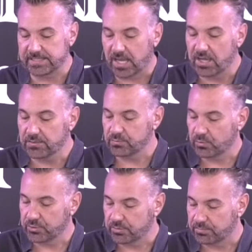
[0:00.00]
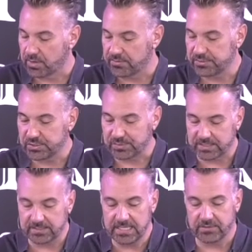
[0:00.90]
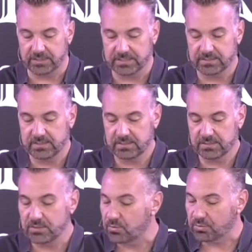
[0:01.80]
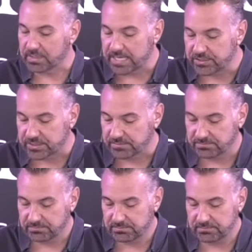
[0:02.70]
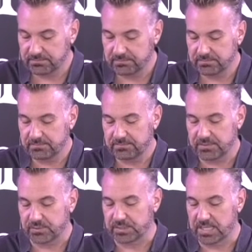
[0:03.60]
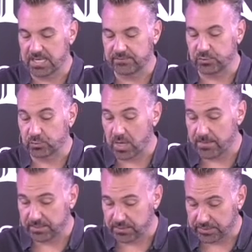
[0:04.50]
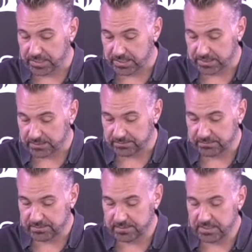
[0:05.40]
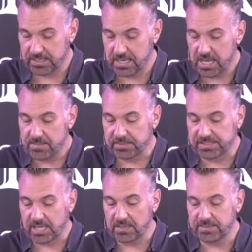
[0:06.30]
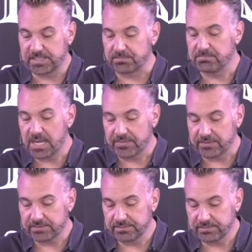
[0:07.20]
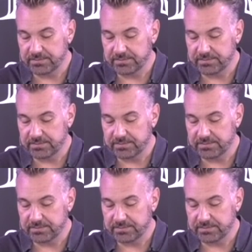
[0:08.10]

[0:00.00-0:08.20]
his other royal brothers to a secret coronation. So there's a lot of drama going on here. But Solomon's mother,